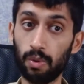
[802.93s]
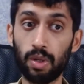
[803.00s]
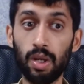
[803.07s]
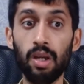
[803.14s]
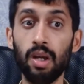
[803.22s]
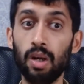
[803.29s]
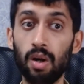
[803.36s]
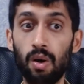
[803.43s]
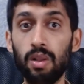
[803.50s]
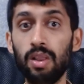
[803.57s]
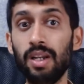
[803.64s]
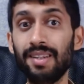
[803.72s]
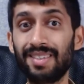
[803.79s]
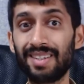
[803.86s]
okay
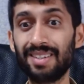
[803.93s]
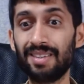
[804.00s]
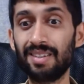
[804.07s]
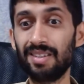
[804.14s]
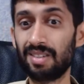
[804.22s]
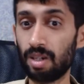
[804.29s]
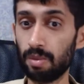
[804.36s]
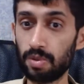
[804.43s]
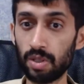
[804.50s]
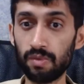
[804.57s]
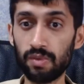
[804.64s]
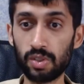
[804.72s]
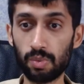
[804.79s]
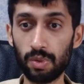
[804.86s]
all the links are in the
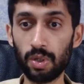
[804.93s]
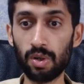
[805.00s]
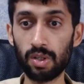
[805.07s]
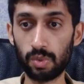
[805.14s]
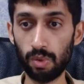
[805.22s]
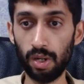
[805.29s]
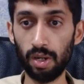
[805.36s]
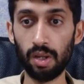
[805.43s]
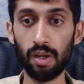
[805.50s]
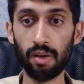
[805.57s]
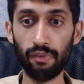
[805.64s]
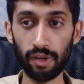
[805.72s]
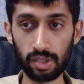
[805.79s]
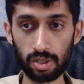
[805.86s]
description of this video as well
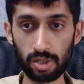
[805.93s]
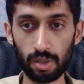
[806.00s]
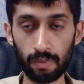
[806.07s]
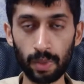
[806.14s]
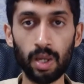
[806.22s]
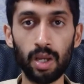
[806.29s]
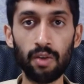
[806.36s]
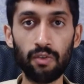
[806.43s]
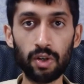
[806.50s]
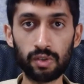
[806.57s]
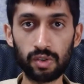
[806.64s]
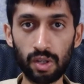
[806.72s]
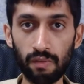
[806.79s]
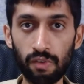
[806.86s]
first if
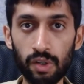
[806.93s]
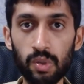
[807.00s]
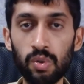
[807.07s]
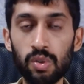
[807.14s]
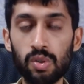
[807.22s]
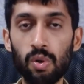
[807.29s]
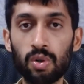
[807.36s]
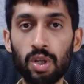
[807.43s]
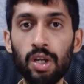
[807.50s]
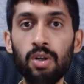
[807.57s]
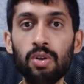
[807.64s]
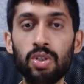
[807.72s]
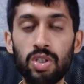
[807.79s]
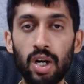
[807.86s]
you're someone who is
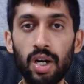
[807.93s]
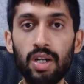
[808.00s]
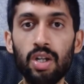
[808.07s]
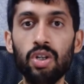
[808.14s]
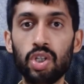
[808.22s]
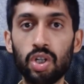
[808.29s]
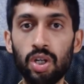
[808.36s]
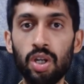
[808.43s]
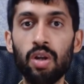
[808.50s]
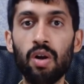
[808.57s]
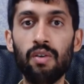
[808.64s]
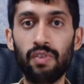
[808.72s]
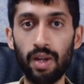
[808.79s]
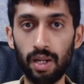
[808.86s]
looking to start your
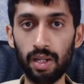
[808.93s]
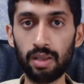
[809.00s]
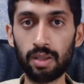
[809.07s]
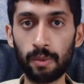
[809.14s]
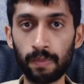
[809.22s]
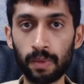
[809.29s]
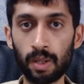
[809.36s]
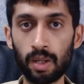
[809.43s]
journey of health